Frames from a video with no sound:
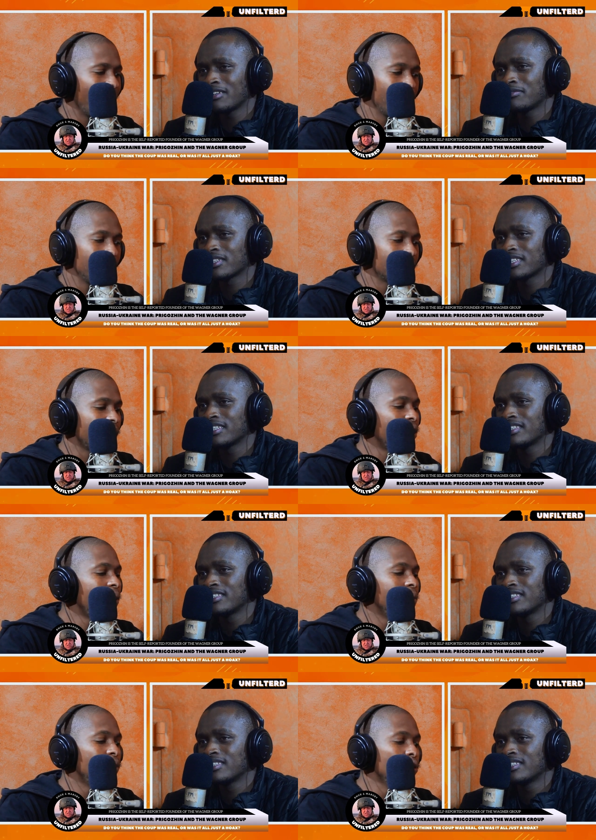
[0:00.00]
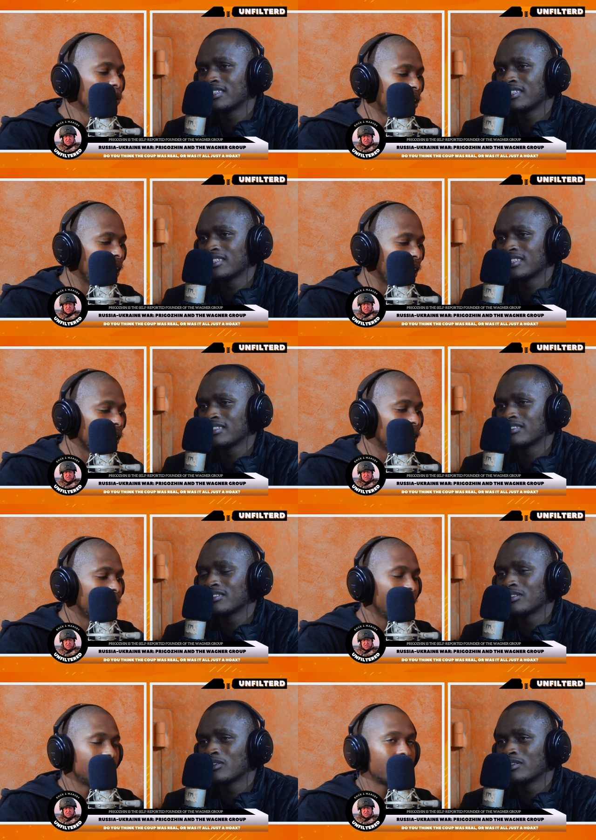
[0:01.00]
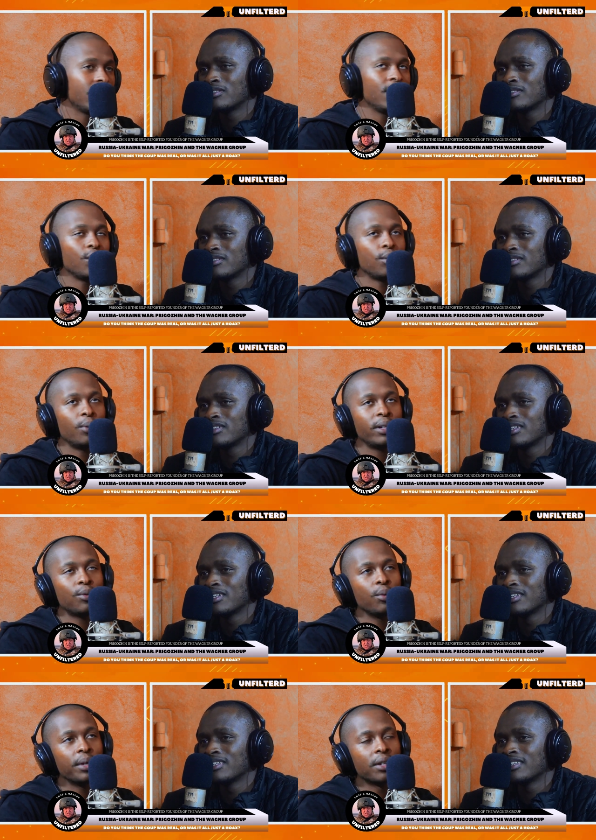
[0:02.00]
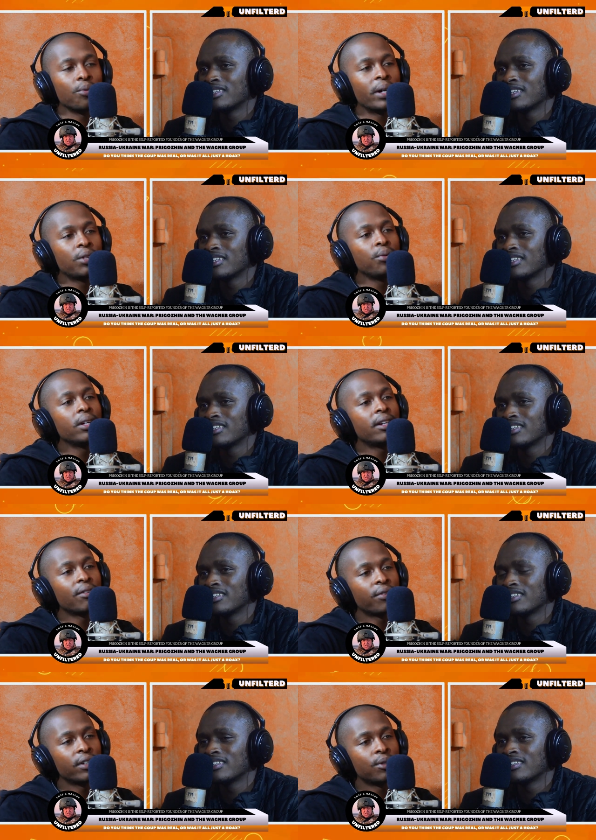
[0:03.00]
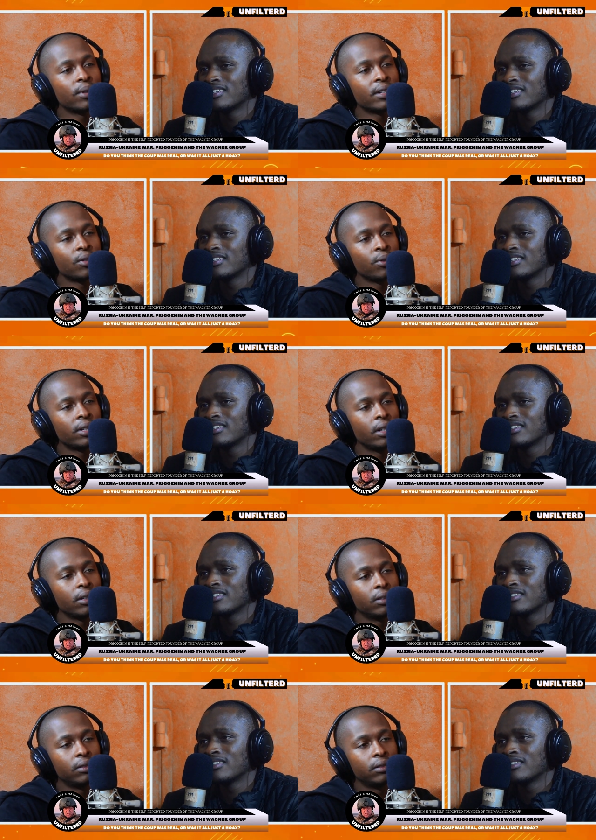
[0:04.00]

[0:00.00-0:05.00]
Speaker 1: Mines. Africa. They're not looting. They, it's, it, eh, what do we eh, what do eh. we refer to as looting?